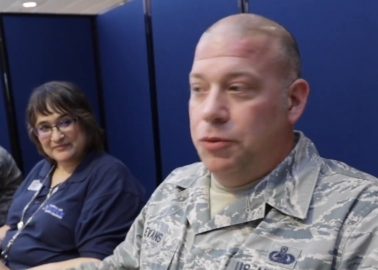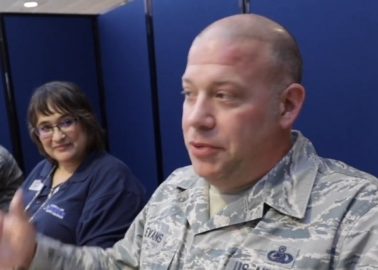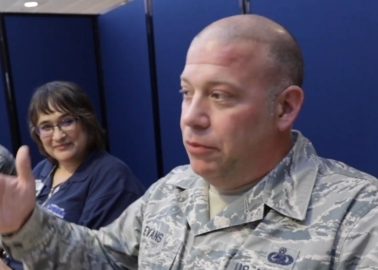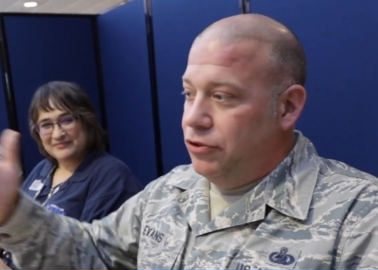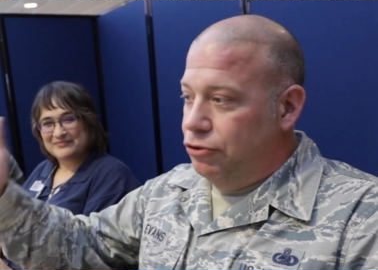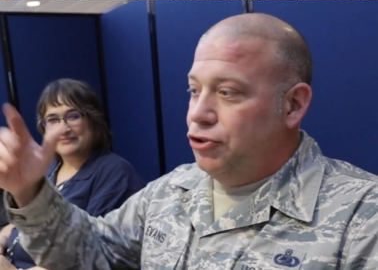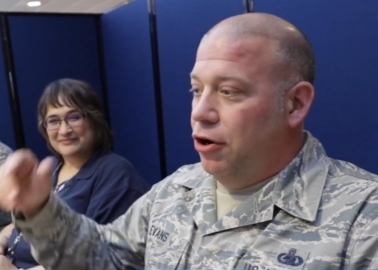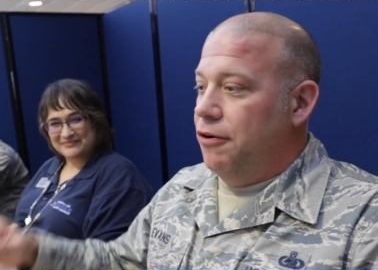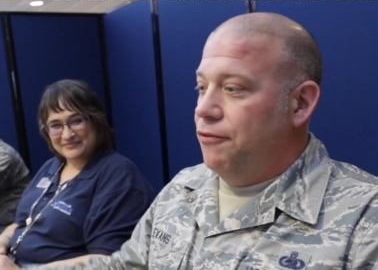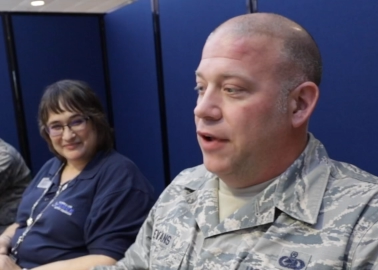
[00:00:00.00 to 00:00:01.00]
Speaker 1: to be able to
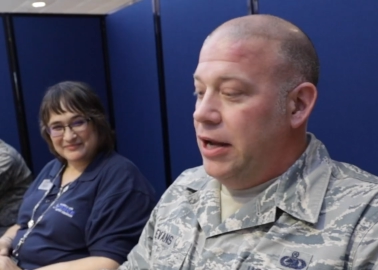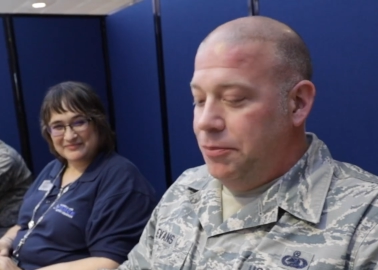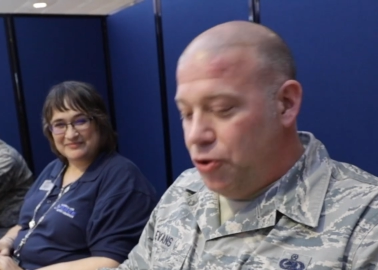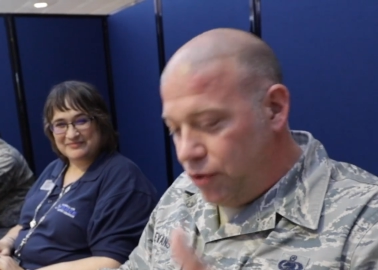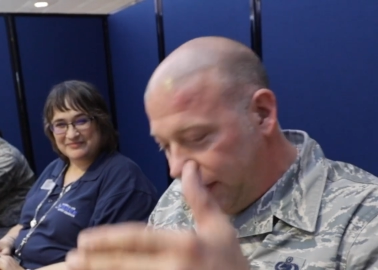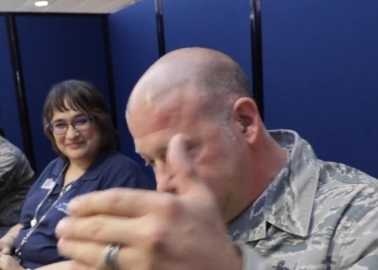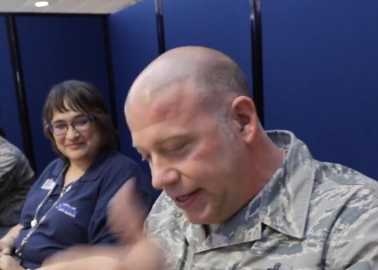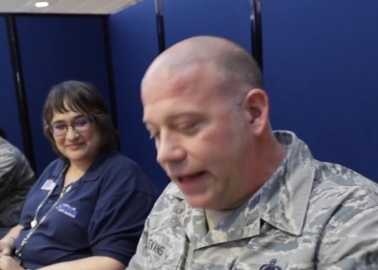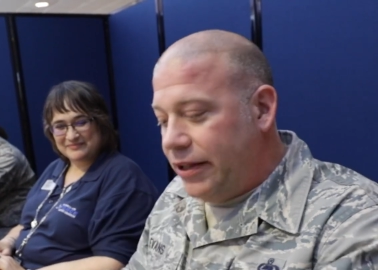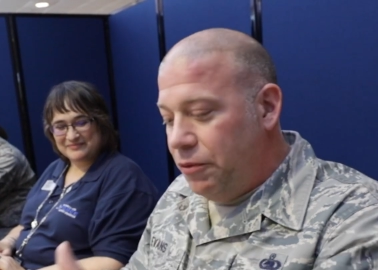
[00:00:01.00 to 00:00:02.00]
serve. And I'm doing
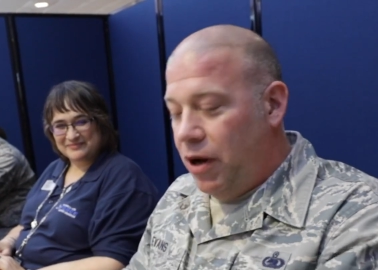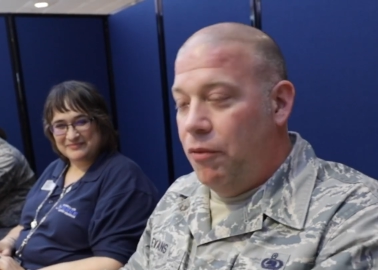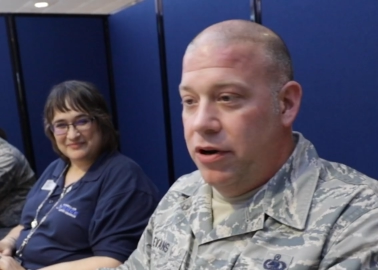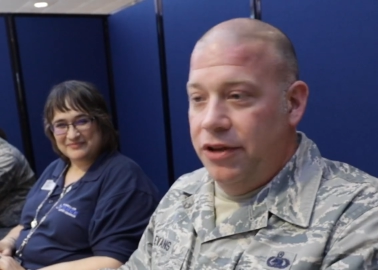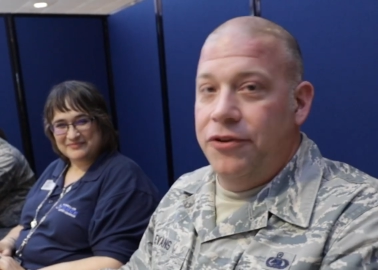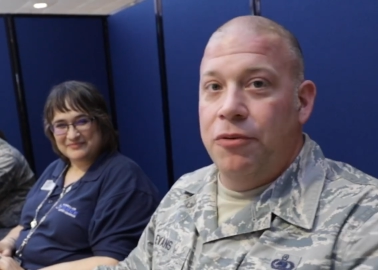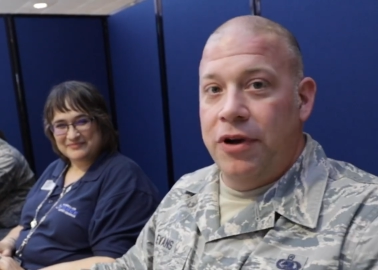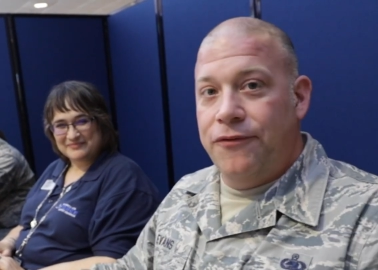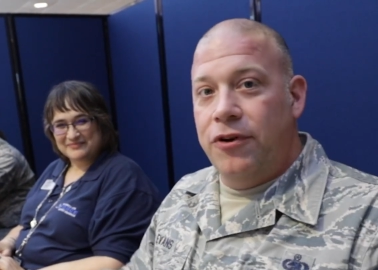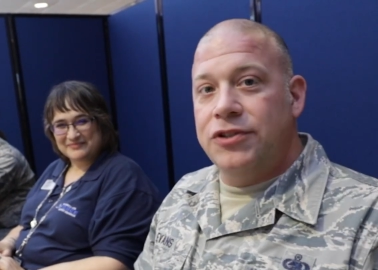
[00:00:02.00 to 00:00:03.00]
exactly what I wanted to do
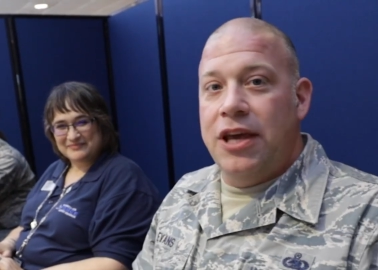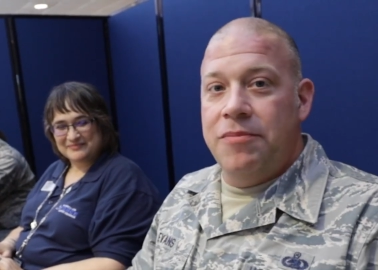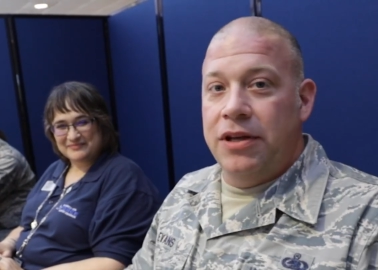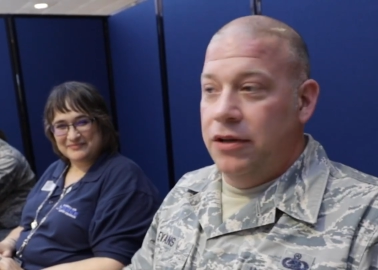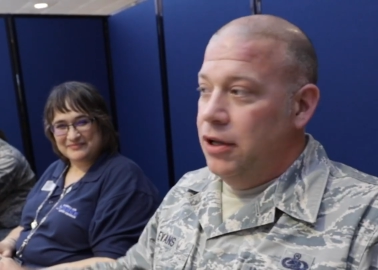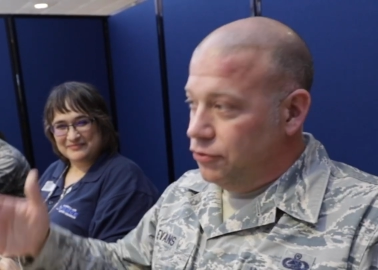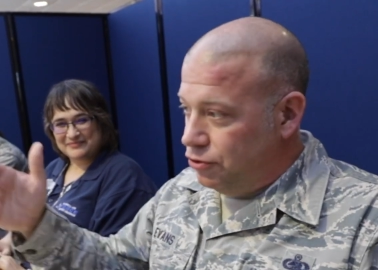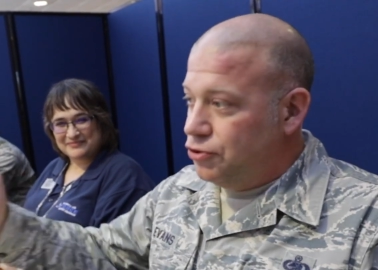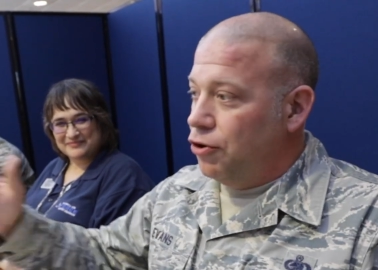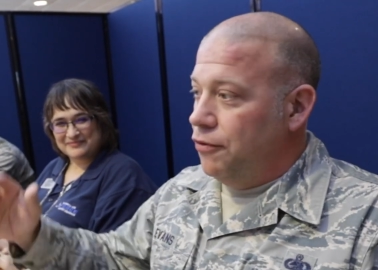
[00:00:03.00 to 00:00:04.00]
when I first came in,
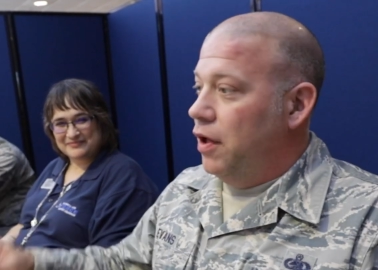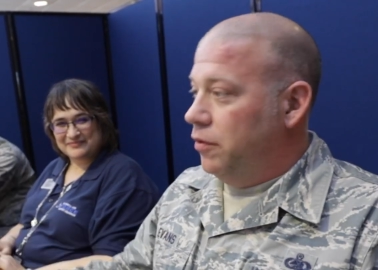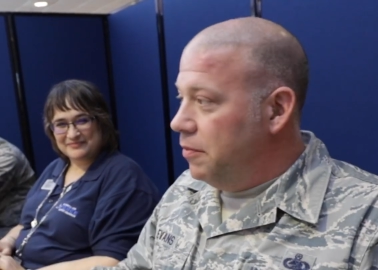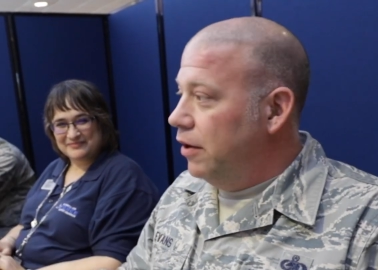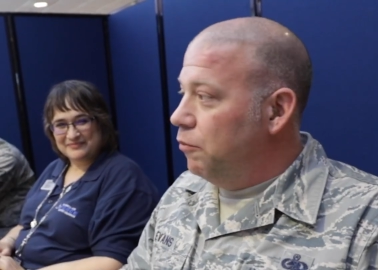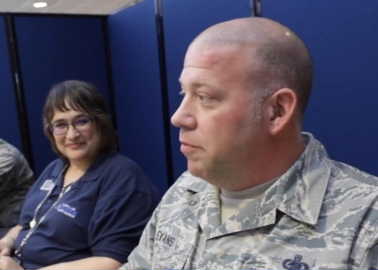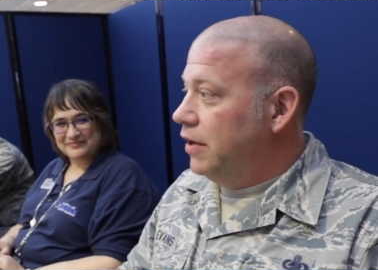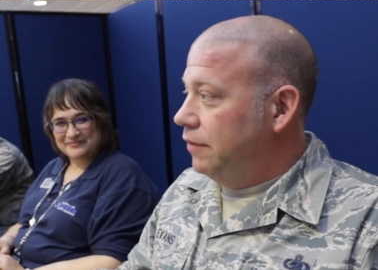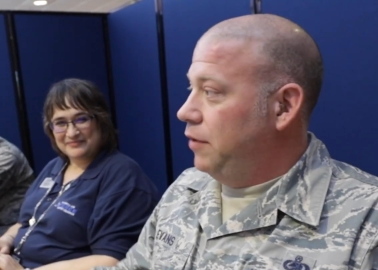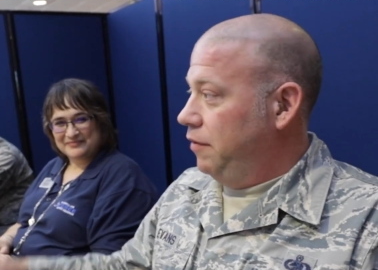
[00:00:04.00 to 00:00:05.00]
to serve the men and
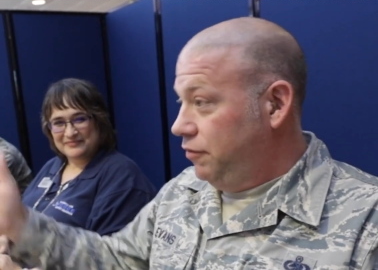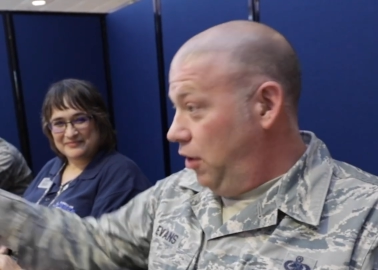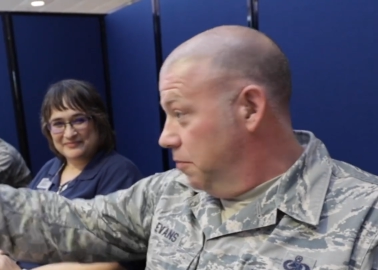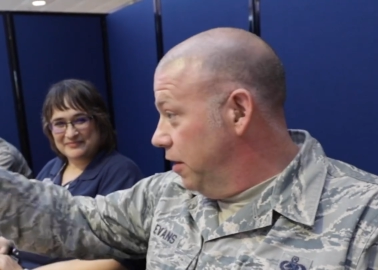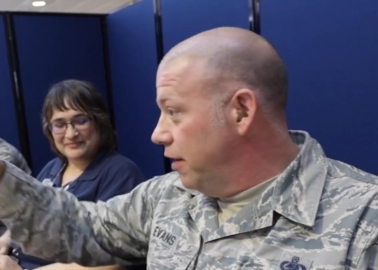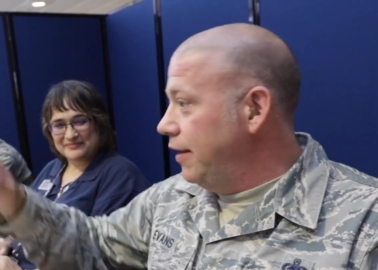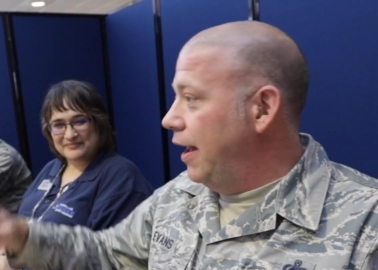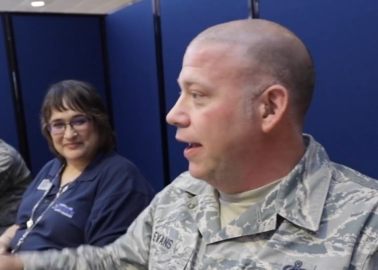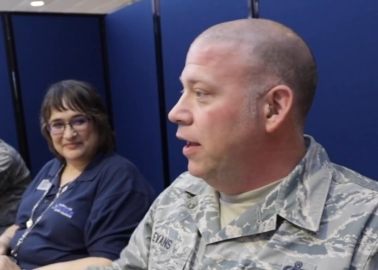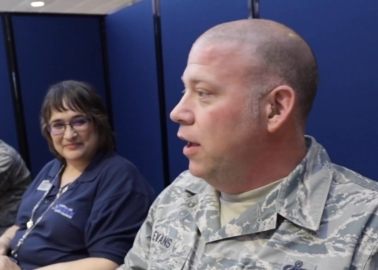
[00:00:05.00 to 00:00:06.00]
women that have come here today